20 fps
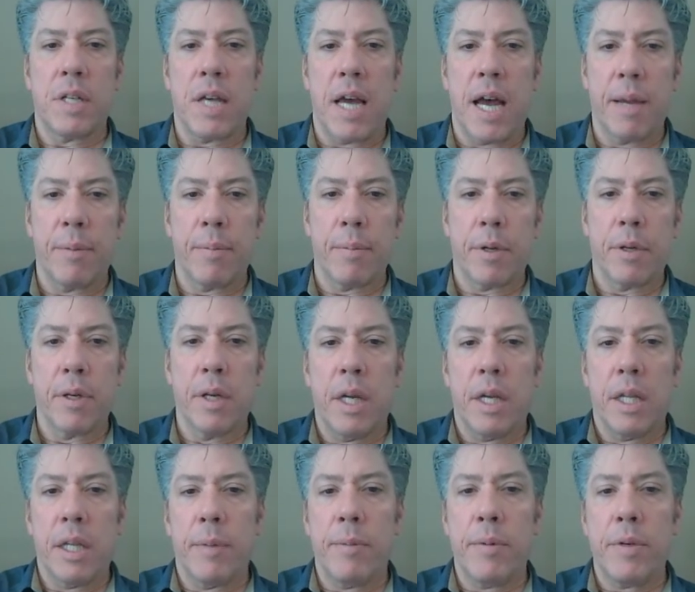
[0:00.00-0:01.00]
timer.
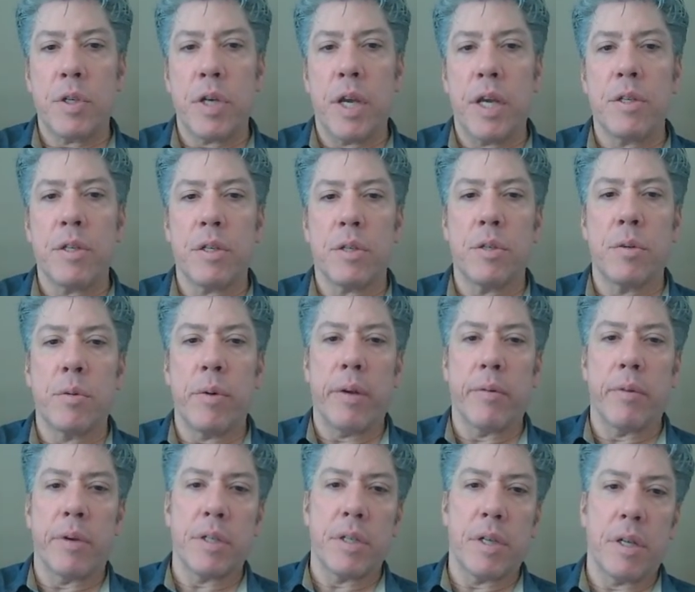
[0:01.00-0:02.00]
Let me change it to a
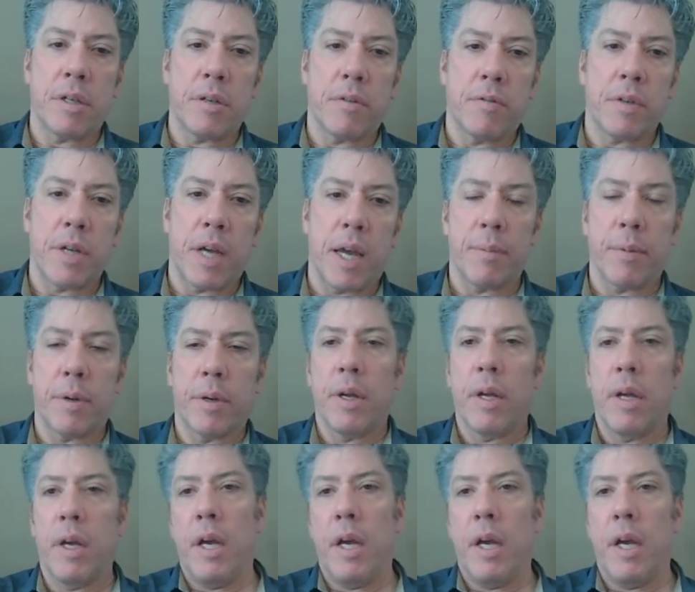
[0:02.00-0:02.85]
retentive timer.